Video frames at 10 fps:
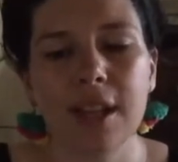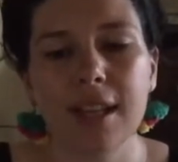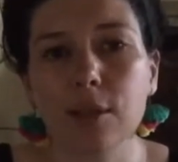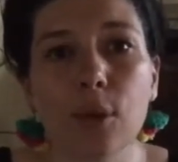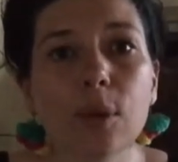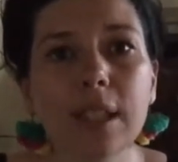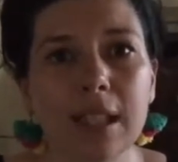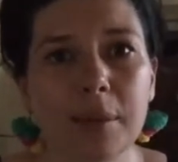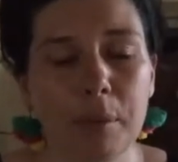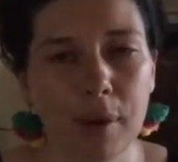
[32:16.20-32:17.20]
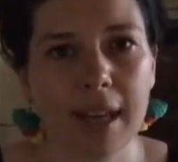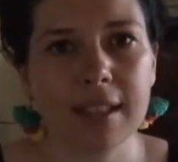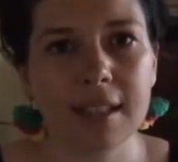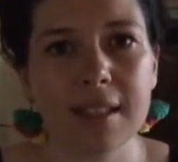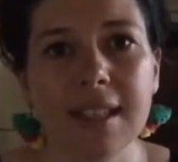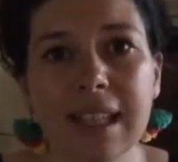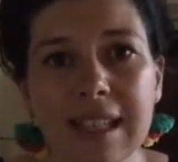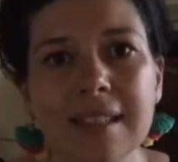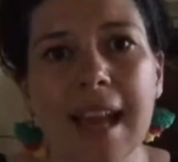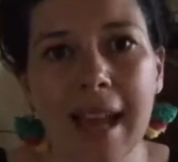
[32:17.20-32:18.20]
it's all in the practice. It
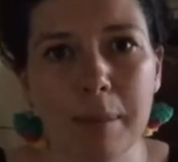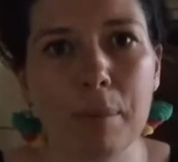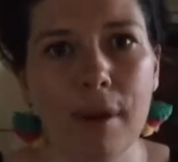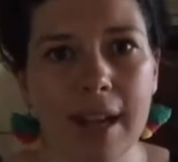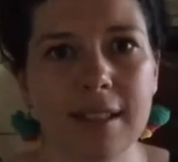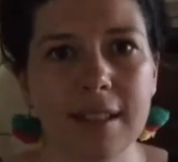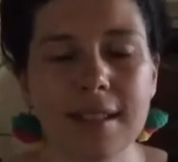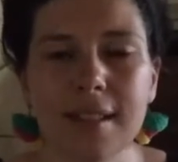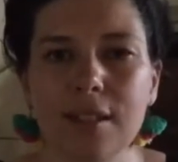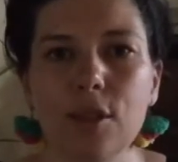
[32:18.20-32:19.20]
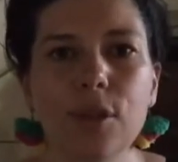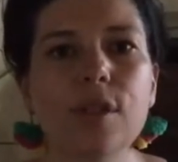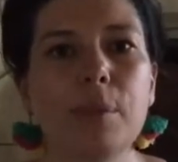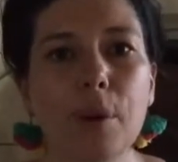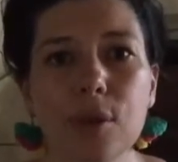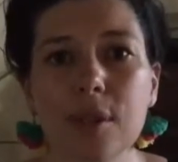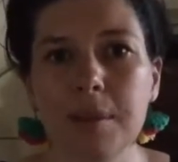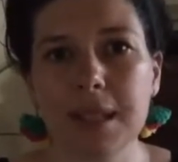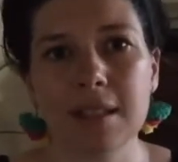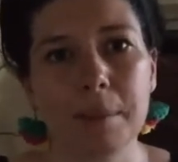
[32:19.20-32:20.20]
is a practice. It's not supposed to
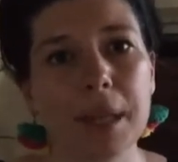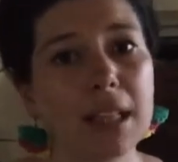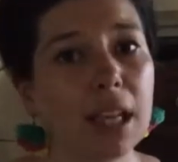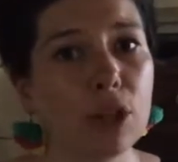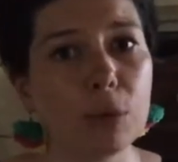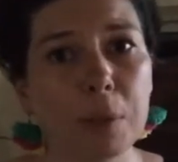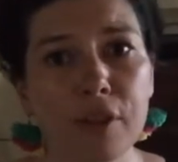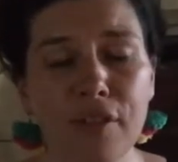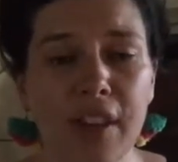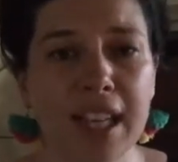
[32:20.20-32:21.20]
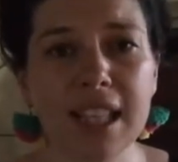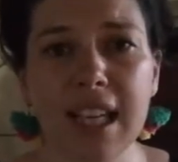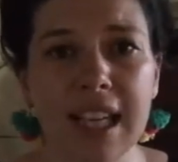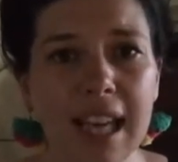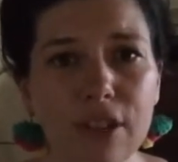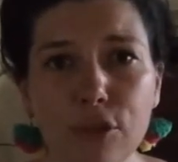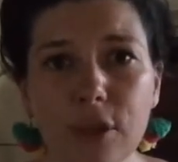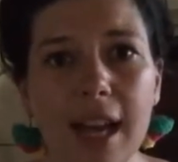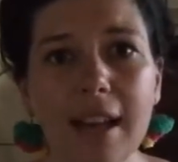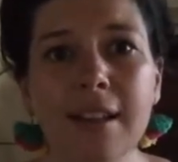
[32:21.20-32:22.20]
be something that you perfect and get
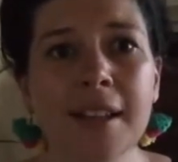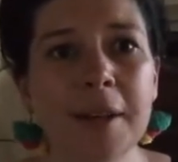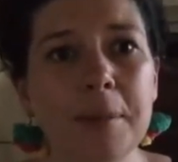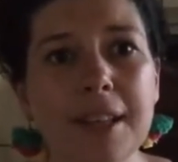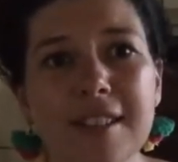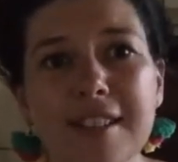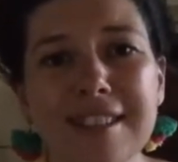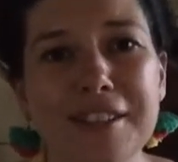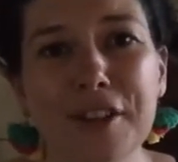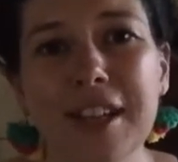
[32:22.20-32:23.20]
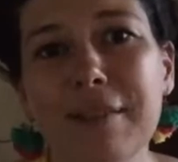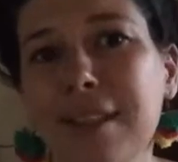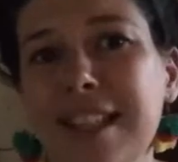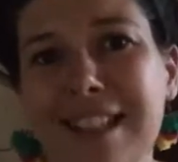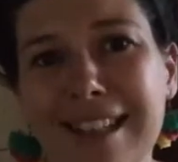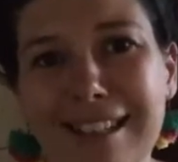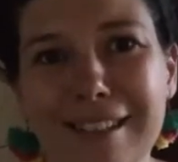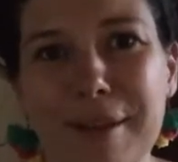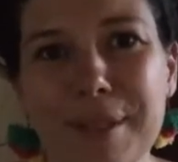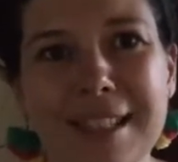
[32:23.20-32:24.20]
good at, because even the Dalai
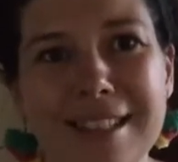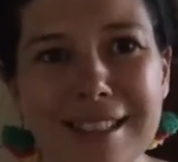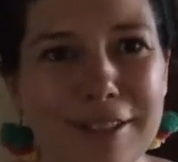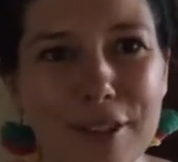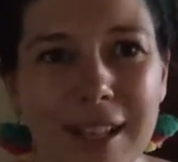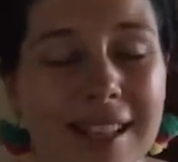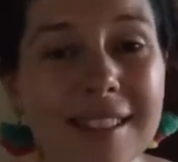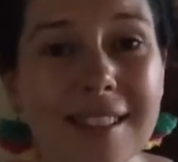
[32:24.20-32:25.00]
Lama says that you can't